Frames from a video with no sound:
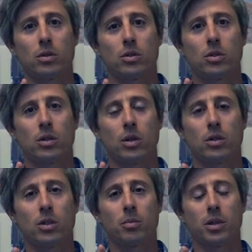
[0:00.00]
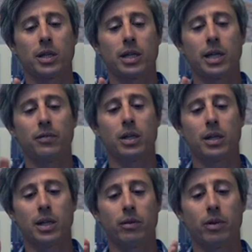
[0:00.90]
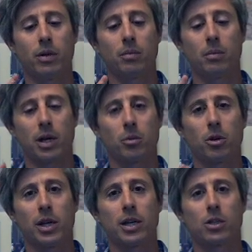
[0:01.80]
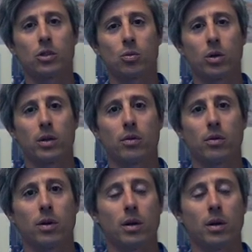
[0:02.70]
some of the even my communications with